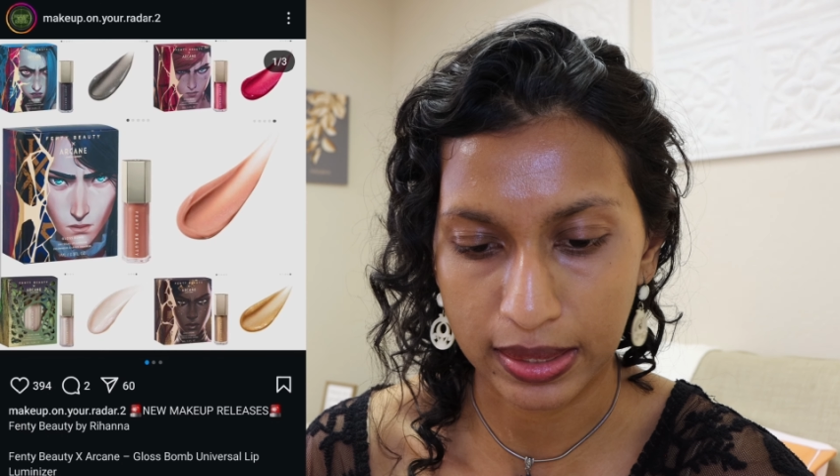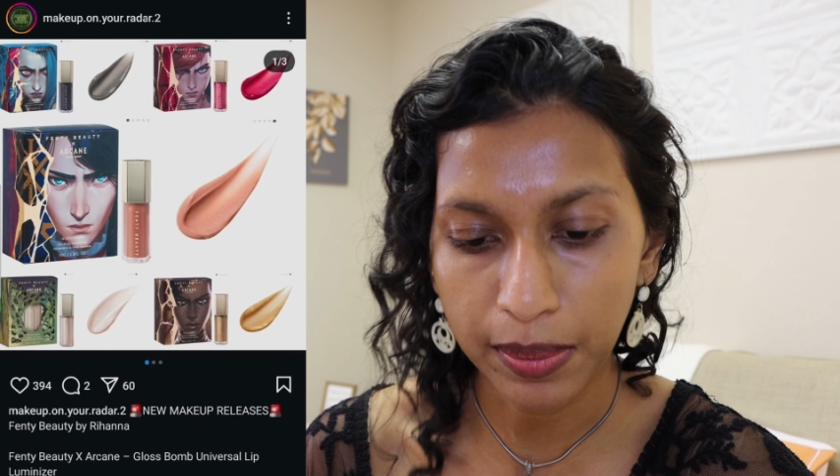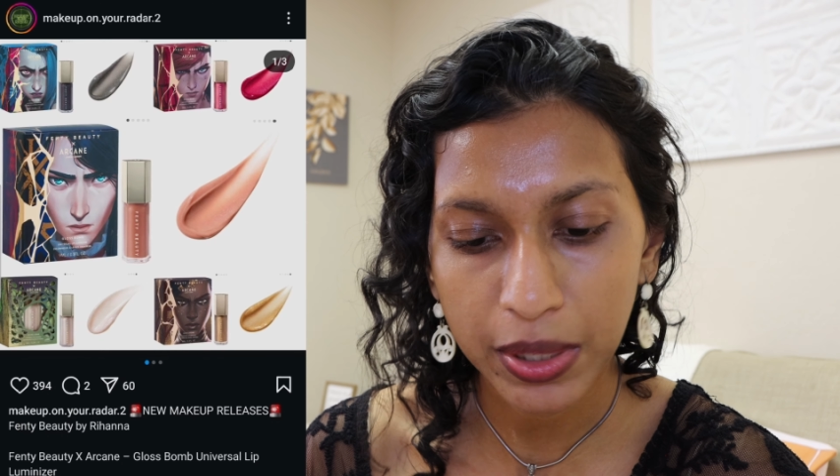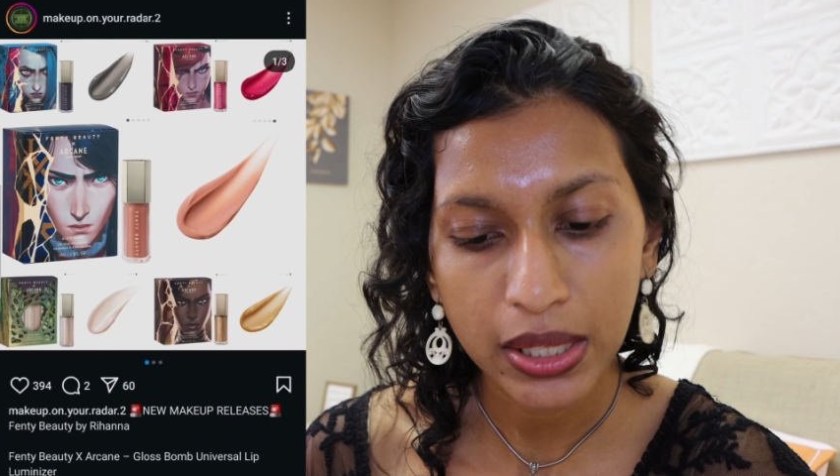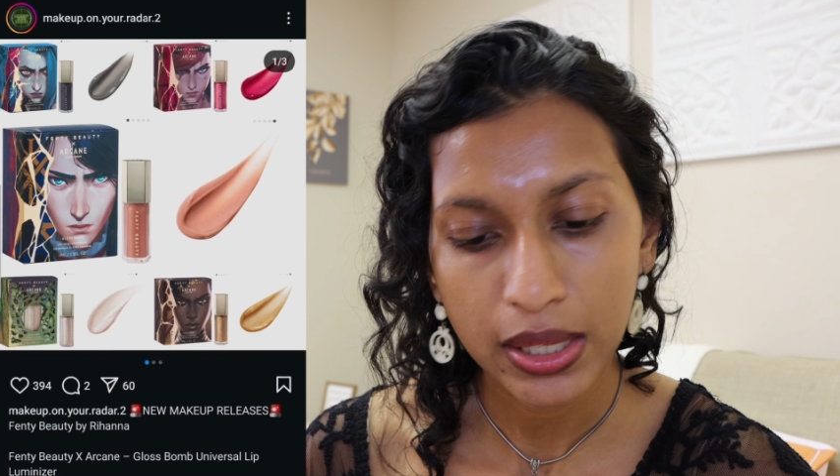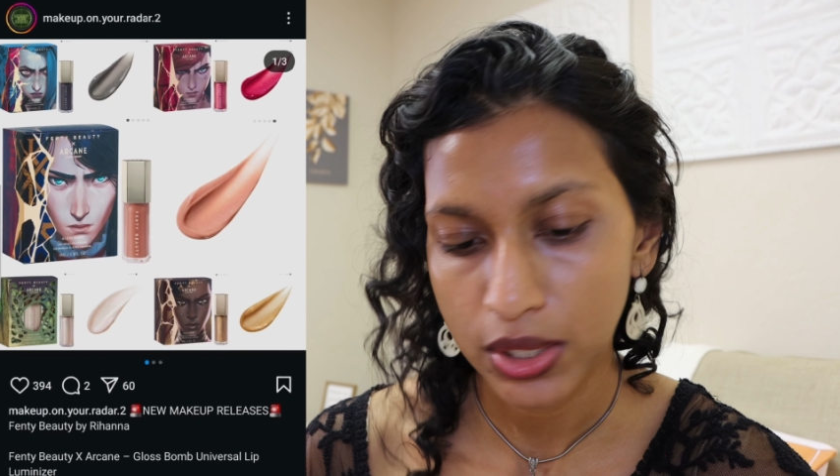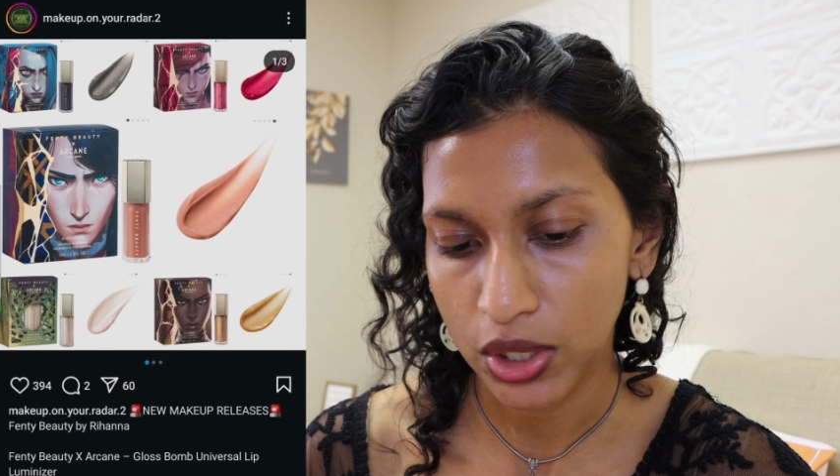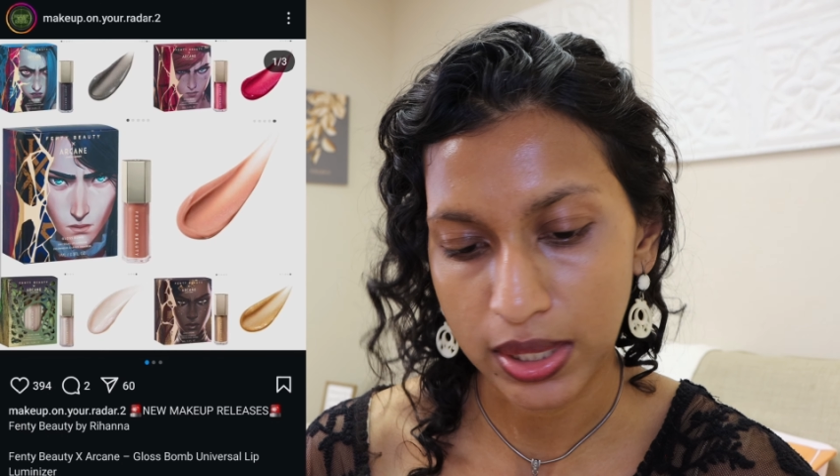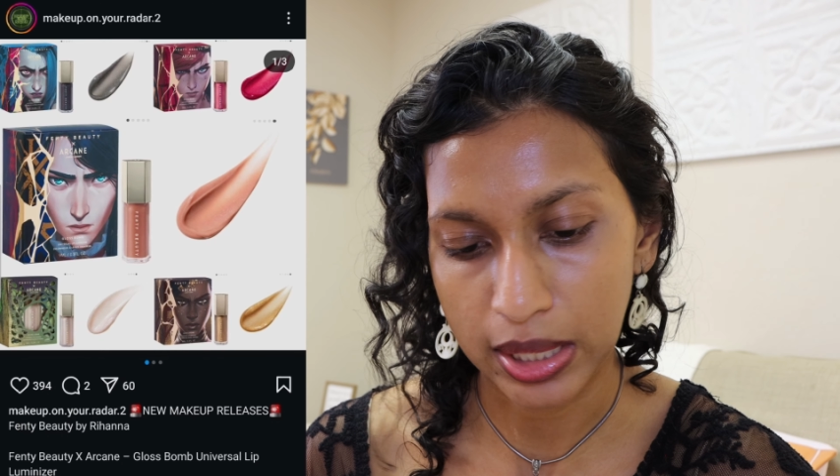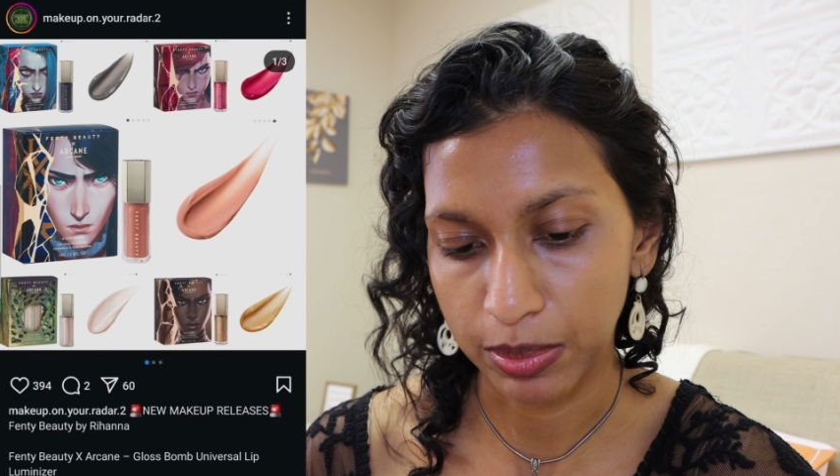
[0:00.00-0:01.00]
up,
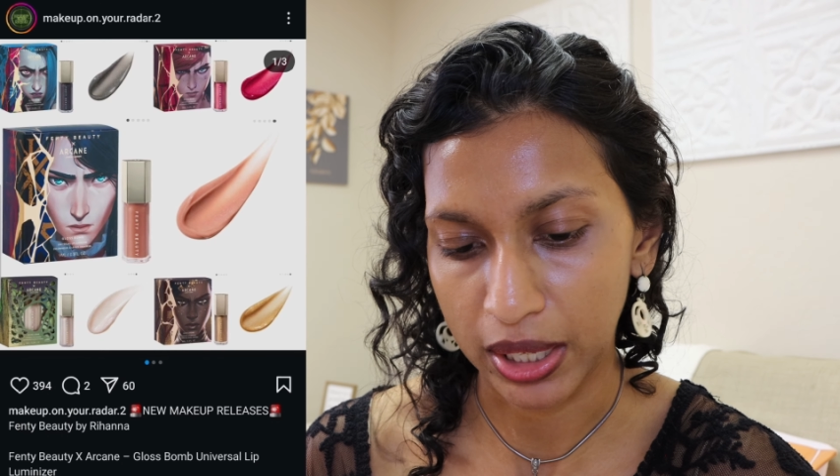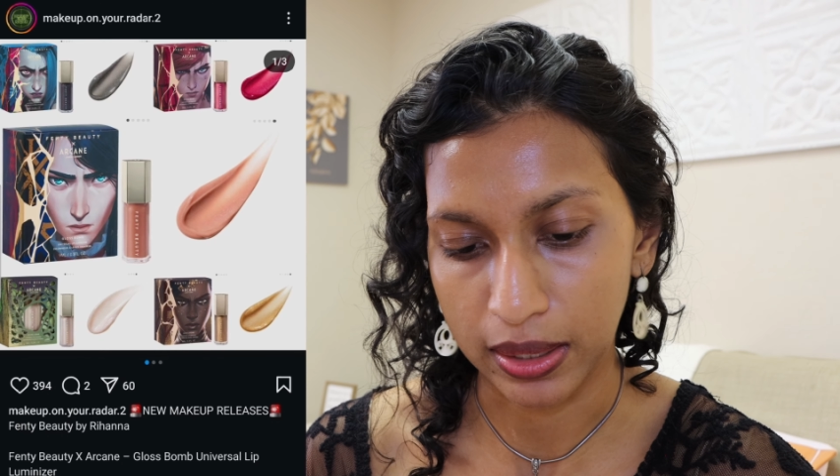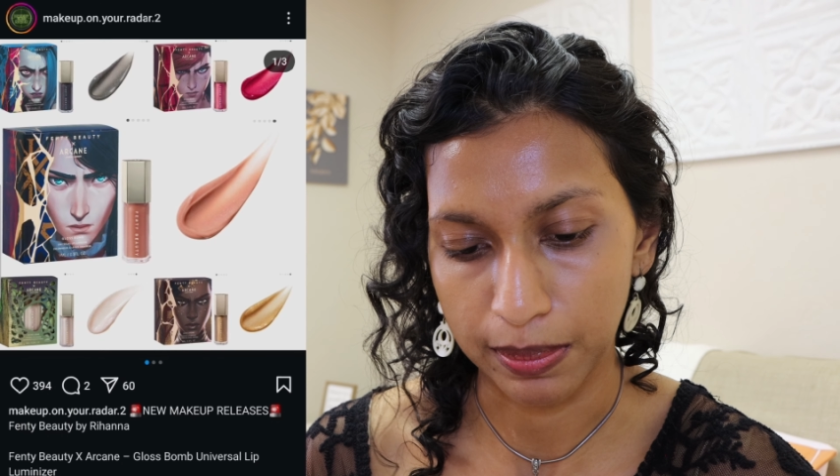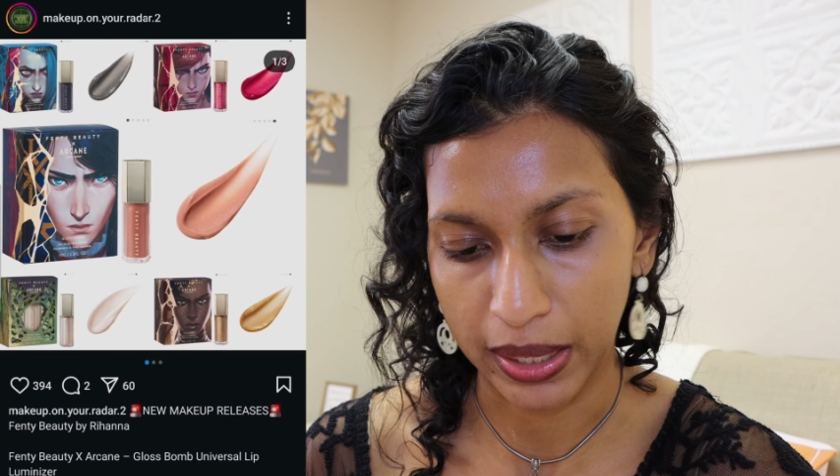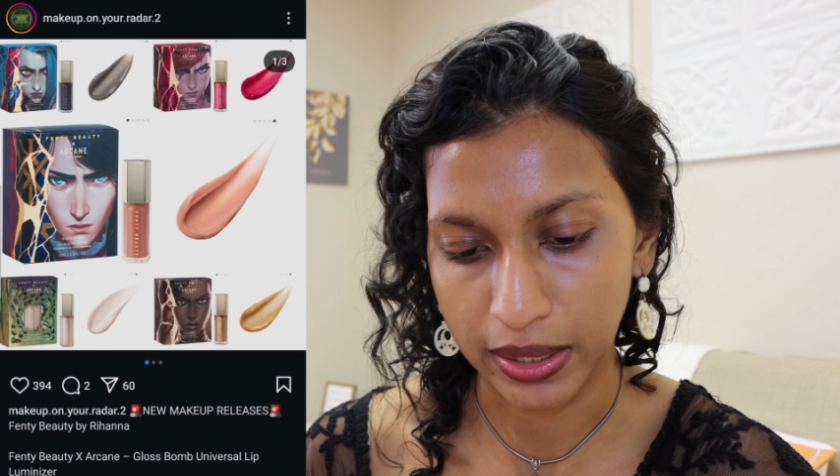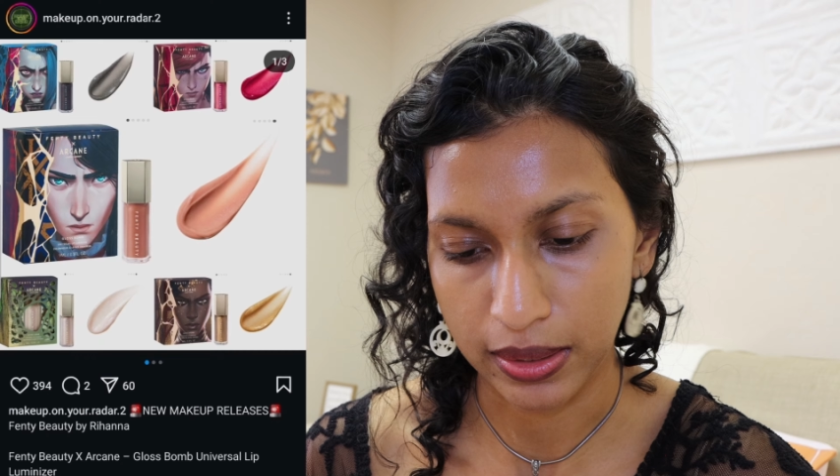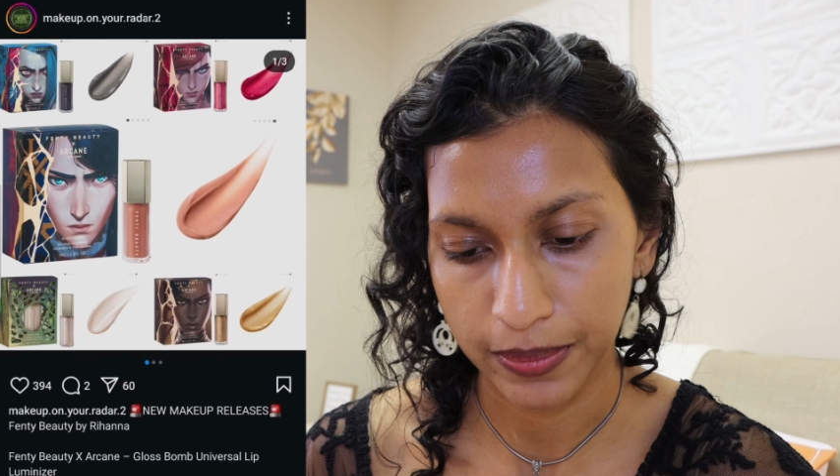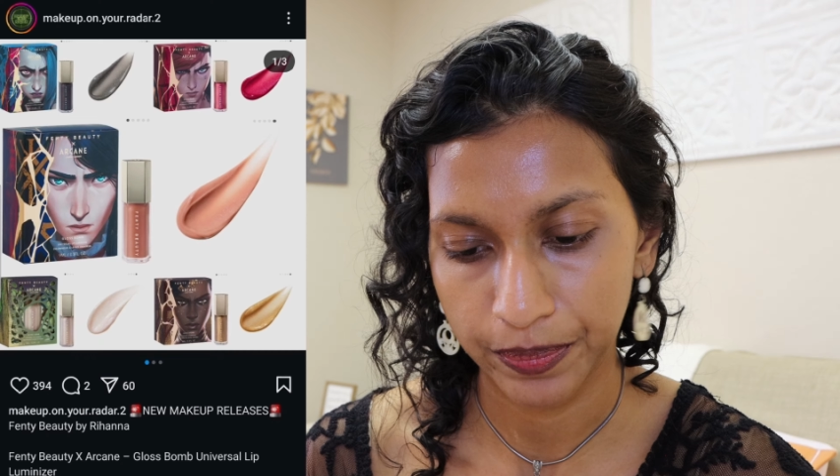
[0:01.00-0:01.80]
just keep that in mind.